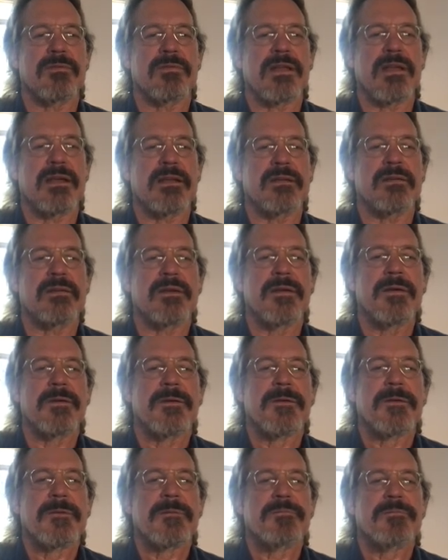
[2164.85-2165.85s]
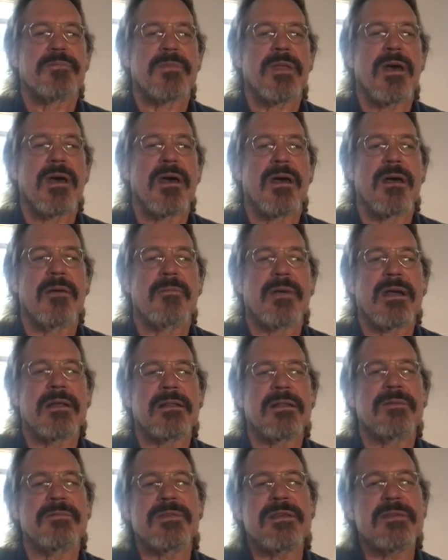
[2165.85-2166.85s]
light. Um, I
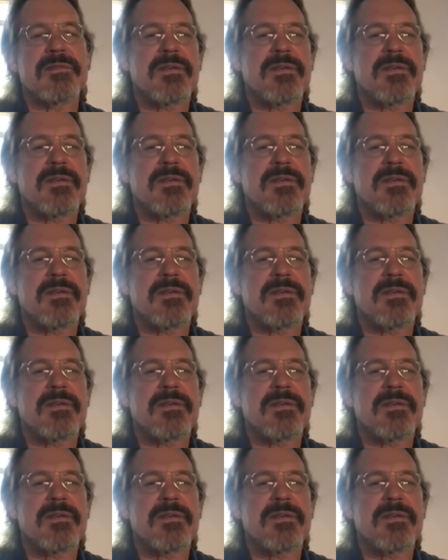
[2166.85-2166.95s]
love these